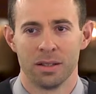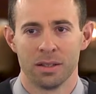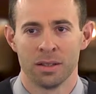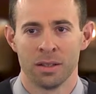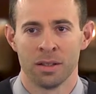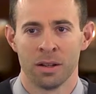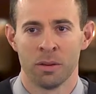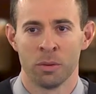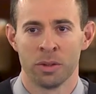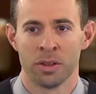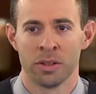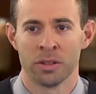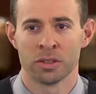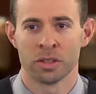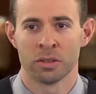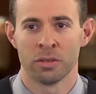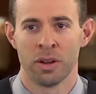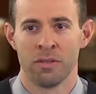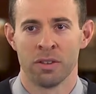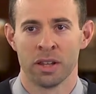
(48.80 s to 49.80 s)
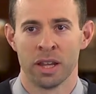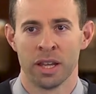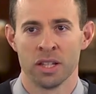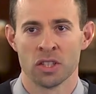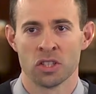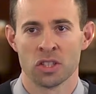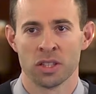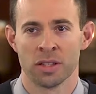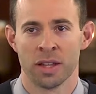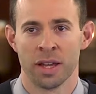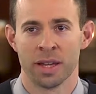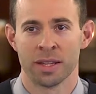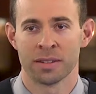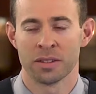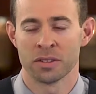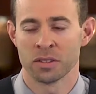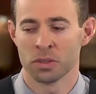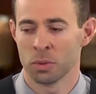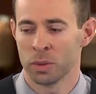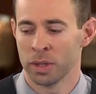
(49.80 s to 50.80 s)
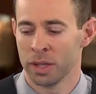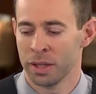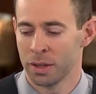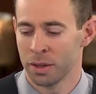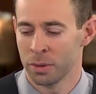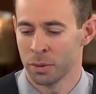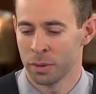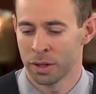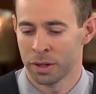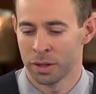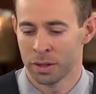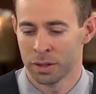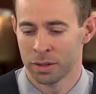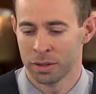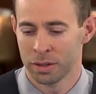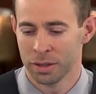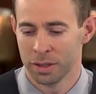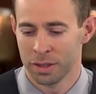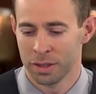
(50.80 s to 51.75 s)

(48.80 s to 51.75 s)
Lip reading: you know, when there's a revelation like this week where